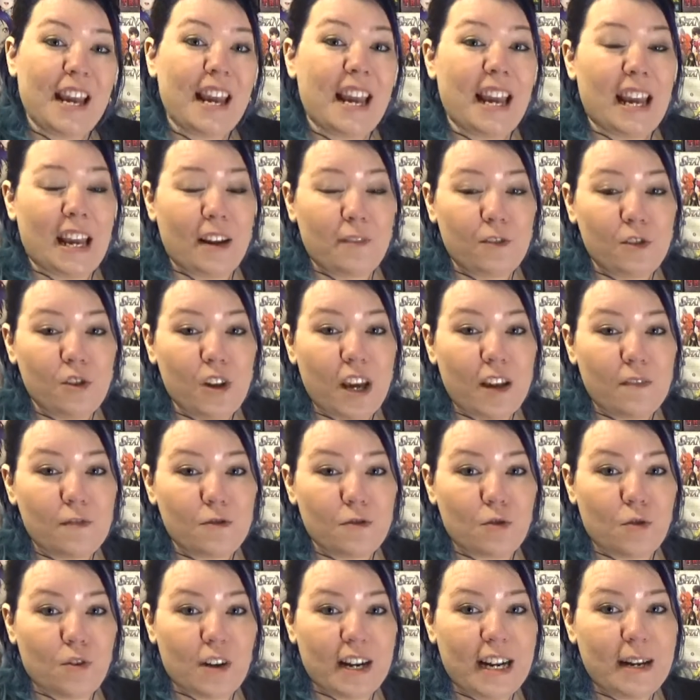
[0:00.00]
If you
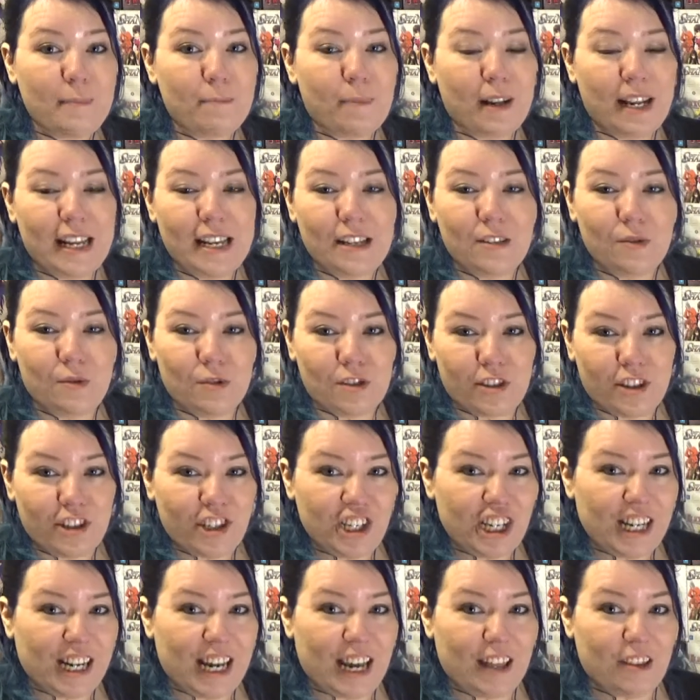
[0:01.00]
haven't already, please also
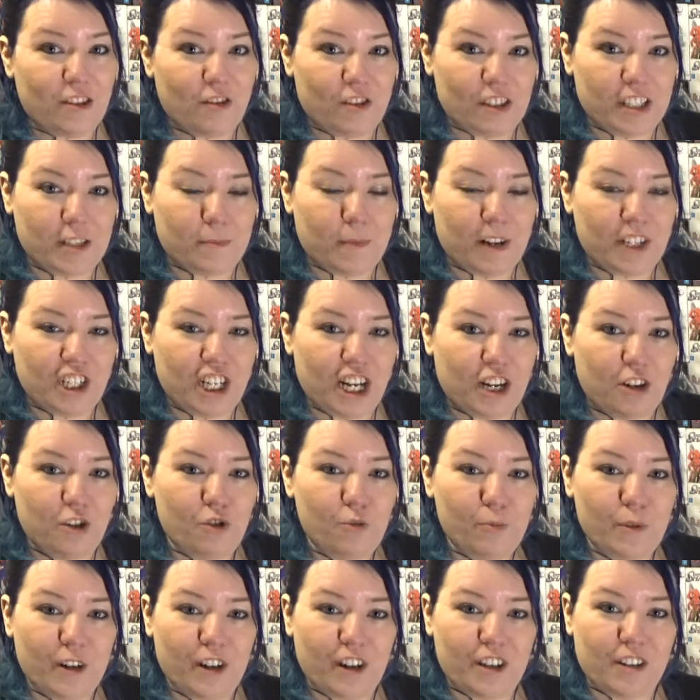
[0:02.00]
check out the rest of my
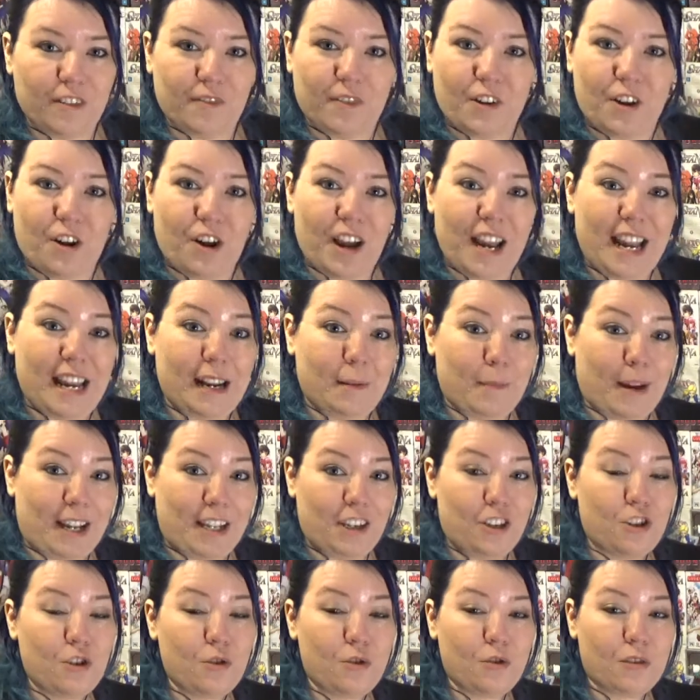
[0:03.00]
channel because I've got anime
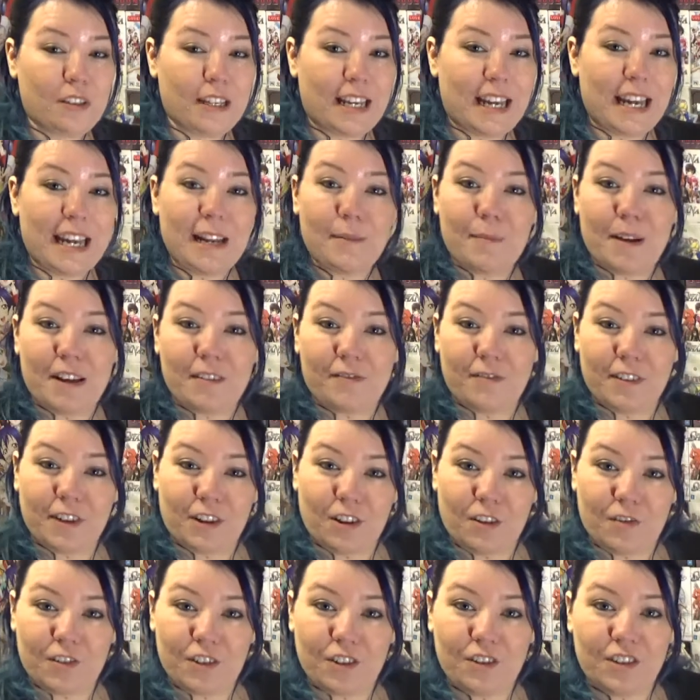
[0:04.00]
news, anime
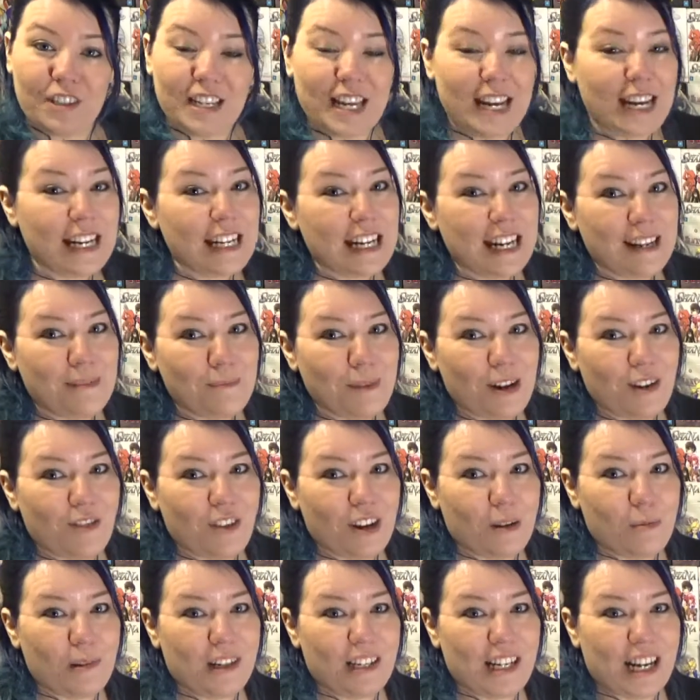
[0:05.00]
figure reviews and anime
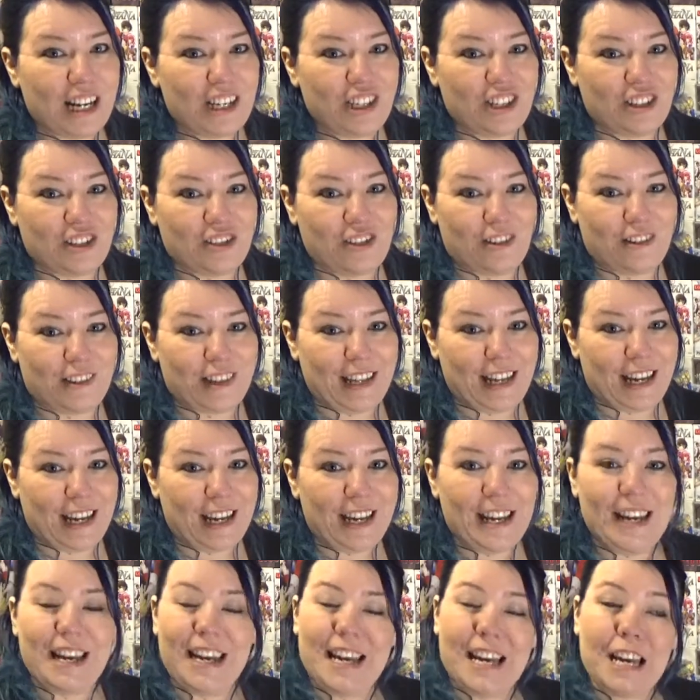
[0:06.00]
recommendations on there,
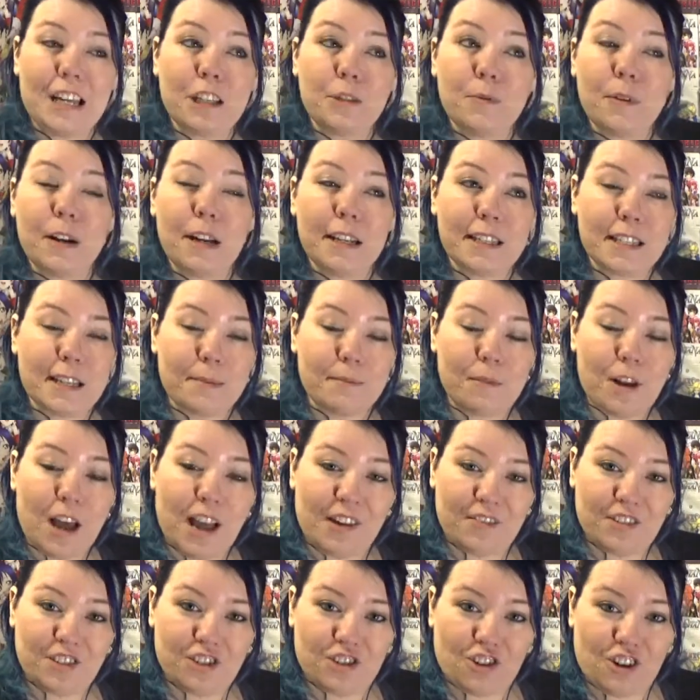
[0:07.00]
as well as some
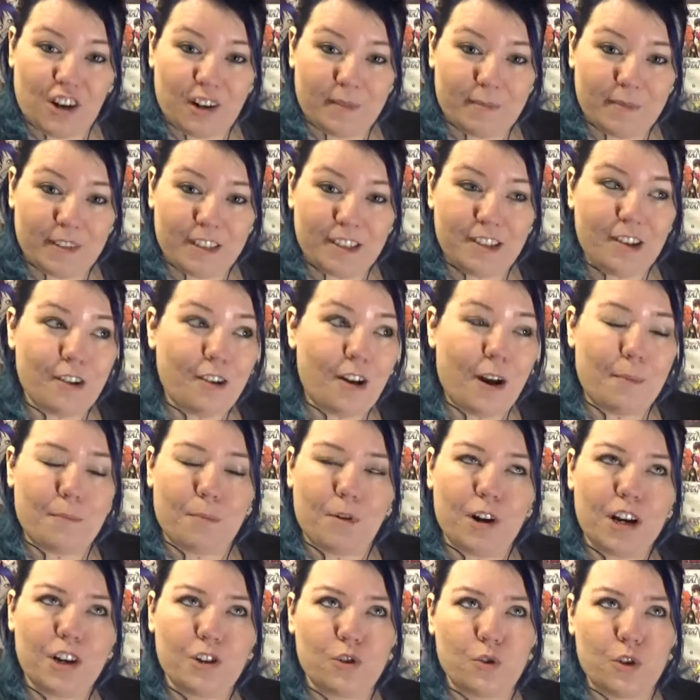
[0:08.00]
live streams, so I'm
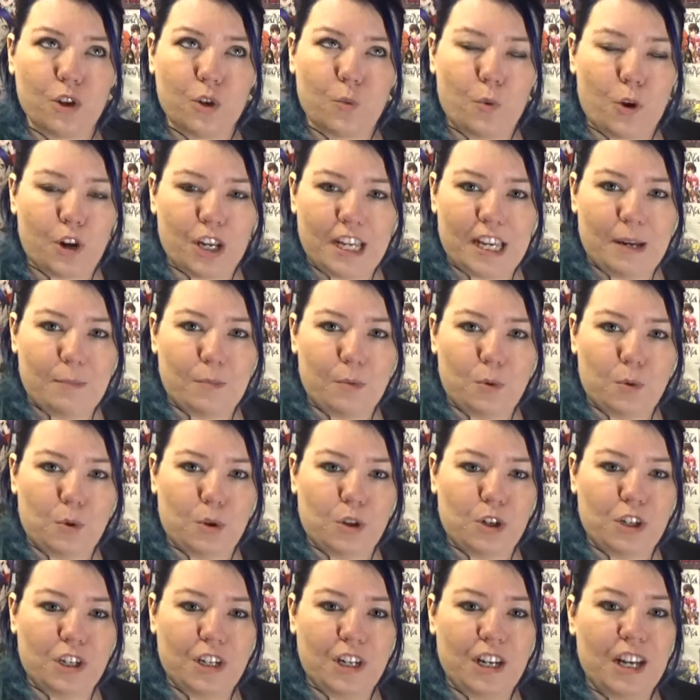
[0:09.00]
pretty sure you won't get
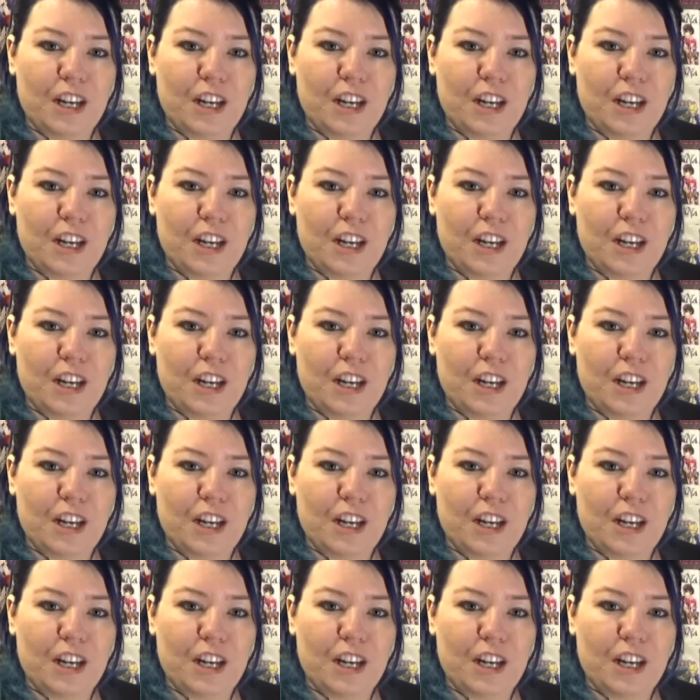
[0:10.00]
bored.